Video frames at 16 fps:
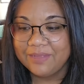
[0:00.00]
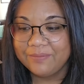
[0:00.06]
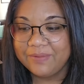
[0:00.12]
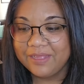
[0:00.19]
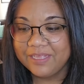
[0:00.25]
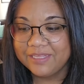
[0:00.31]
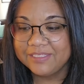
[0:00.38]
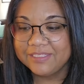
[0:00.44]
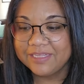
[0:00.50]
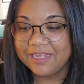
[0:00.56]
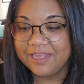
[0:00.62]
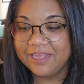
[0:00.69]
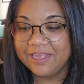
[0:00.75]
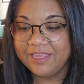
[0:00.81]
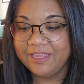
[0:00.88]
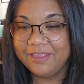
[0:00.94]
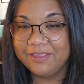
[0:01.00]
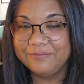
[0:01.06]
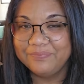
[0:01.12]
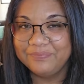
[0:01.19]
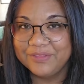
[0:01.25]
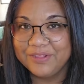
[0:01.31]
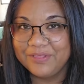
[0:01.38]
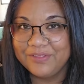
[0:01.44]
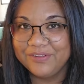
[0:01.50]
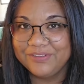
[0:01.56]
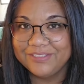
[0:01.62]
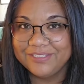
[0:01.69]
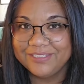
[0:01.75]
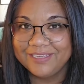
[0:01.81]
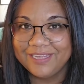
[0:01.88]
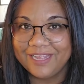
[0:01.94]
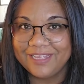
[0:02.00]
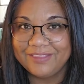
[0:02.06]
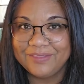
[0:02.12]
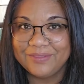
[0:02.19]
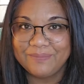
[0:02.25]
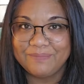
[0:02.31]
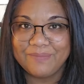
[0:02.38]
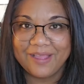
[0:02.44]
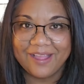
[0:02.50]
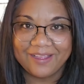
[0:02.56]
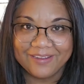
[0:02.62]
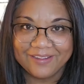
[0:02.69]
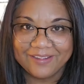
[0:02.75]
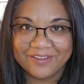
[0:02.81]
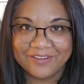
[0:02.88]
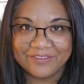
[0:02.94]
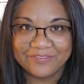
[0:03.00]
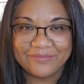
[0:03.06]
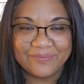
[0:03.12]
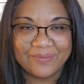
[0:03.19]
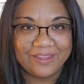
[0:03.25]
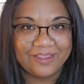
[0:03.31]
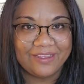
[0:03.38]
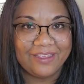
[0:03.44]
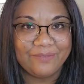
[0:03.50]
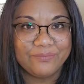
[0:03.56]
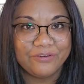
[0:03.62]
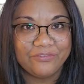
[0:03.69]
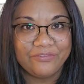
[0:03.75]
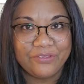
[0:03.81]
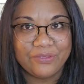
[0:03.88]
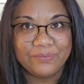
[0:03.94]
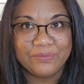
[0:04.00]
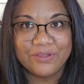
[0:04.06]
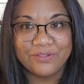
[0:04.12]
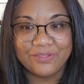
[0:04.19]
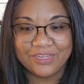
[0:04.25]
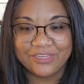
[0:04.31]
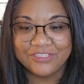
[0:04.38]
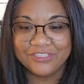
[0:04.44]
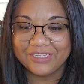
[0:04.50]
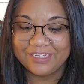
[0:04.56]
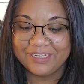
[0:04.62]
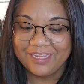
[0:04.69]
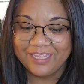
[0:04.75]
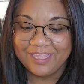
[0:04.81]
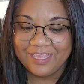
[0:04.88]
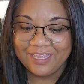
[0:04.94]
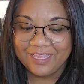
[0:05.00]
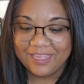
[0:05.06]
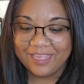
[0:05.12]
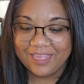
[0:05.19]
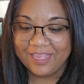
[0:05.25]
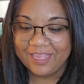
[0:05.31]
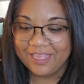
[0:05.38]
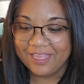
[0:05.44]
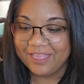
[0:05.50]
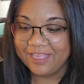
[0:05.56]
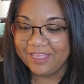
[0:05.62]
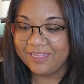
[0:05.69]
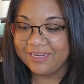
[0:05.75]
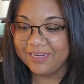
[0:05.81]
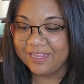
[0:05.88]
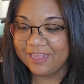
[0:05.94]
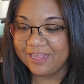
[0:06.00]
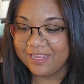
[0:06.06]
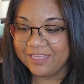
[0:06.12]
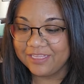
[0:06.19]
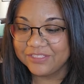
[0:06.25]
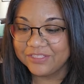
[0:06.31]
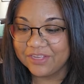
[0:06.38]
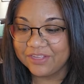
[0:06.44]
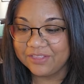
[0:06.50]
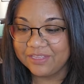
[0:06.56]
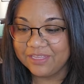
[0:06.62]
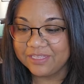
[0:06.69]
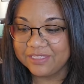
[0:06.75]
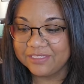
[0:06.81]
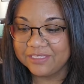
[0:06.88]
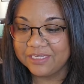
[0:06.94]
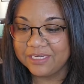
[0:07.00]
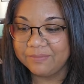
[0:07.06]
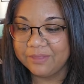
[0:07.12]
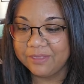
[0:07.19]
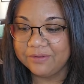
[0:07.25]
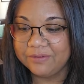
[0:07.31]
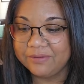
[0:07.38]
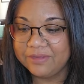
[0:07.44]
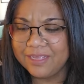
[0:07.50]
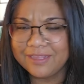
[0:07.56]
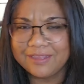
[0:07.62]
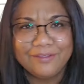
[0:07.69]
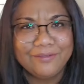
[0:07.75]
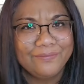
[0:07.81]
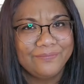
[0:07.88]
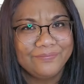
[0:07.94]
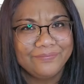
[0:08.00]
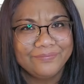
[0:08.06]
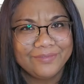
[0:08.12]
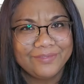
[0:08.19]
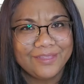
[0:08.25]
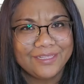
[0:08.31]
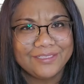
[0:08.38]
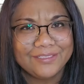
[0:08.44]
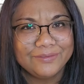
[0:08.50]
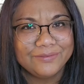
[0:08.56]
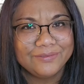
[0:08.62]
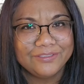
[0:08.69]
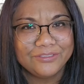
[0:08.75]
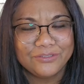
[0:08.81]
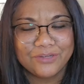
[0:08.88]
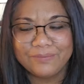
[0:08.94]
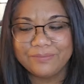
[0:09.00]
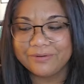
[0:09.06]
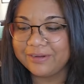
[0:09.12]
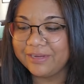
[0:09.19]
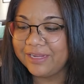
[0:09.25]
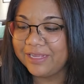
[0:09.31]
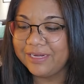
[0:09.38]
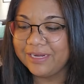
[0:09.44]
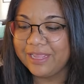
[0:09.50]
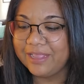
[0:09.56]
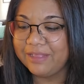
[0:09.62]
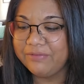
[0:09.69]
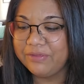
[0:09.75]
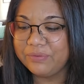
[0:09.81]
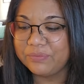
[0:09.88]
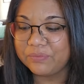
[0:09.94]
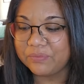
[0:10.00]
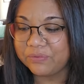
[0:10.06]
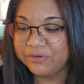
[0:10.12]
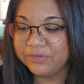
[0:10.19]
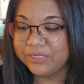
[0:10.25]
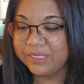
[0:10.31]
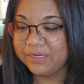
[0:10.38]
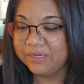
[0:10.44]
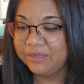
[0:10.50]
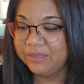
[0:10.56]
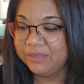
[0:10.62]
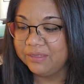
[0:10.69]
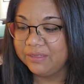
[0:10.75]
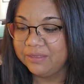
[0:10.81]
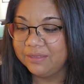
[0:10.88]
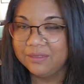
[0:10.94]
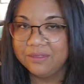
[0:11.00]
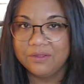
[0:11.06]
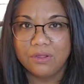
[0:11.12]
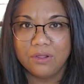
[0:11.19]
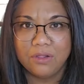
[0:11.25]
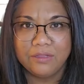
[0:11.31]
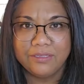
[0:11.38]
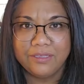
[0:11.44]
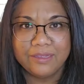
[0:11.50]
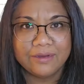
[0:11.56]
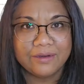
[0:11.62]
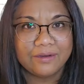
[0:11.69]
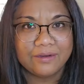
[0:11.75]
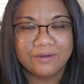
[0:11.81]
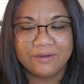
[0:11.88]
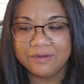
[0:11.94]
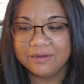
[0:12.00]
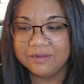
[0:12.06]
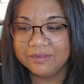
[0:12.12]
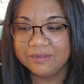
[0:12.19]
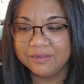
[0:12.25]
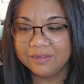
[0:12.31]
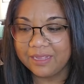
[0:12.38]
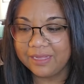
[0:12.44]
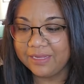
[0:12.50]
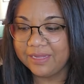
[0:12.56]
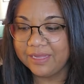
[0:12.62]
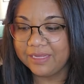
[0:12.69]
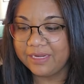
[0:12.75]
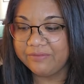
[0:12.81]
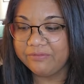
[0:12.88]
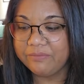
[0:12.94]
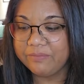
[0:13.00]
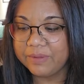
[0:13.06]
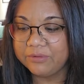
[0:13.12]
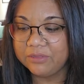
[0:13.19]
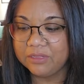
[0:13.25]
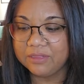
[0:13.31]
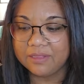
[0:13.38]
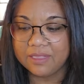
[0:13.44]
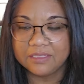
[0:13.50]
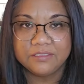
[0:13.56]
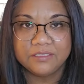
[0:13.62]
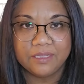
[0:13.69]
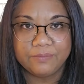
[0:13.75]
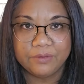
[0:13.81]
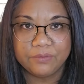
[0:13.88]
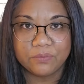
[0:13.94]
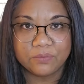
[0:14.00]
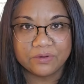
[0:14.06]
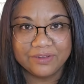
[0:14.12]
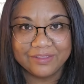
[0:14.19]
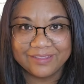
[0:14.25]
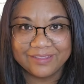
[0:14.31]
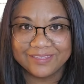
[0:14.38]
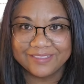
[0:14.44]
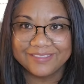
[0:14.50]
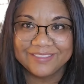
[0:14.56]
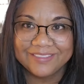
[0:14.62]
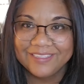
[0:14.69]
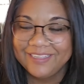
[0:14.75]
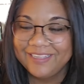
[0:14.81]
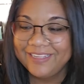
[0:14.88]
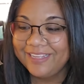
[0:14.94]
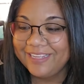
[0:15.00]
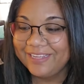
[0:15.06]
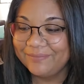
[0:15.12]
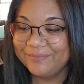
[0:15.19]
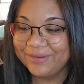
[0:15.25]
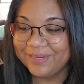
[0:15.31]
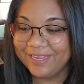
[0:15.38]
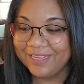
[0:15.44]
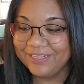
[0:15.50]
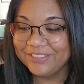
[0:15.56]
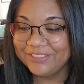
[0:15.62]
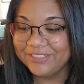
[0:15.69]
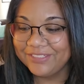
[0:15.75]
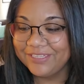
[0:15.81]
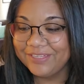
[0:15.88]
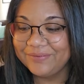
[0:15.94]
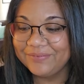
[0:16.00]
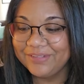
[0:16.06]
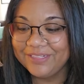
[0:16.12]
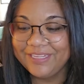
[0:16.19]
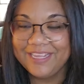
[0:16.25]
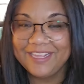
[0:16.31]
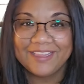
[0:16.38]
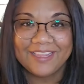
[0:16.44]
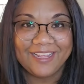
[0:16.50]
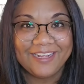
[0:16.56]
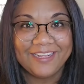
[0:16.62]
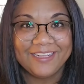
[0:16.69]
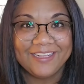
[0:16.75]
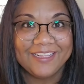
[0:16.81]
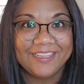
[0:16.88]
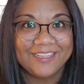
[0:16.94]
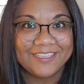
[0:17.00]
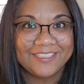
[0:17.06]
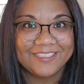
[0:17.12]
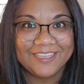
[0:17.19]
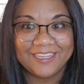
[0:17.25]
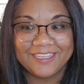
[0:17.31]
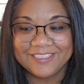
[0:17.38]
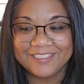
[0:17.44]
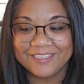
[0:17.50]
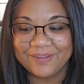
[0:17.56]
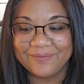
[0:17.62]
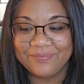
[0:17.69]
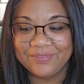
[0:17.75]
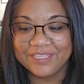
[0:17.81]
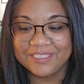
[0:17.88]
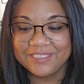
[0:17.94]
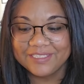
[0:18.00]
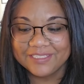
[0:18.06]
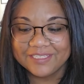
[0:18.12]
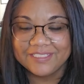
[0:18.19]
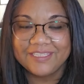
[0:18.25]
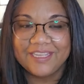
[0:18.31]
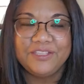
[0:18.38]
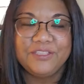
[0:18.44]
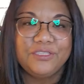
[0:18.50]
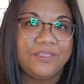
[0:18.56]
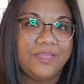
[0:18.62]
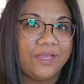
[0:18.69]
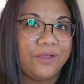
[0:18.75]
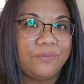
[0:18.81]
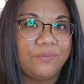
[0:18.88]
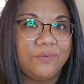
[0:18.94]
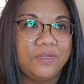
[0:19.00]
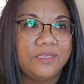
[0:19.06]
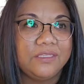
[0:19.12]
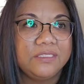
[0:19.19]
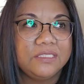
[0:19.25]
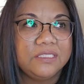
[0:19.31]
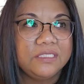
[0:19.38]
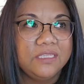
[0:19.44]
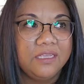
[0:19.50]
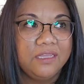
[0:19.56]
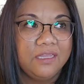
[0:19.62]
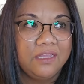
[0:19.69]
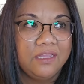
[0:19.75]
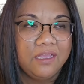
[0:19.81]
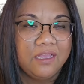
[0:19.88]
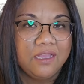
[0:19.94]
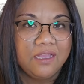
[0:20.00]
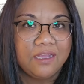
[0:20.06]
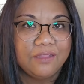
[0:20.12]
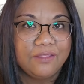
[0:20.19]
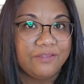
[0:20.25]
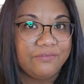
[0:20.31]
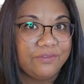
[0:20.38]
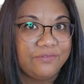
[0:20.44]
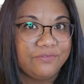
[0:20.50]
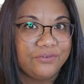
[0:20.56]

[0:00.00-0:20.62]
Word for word: But I looked at the back of my perfume collection and I saw this and I'm like, oh yeah, that's strawberry. And I haven't worn it all year. I can't even remember the last time I wore this, but I actually really like this scent. Um, this is a scent that was a love it.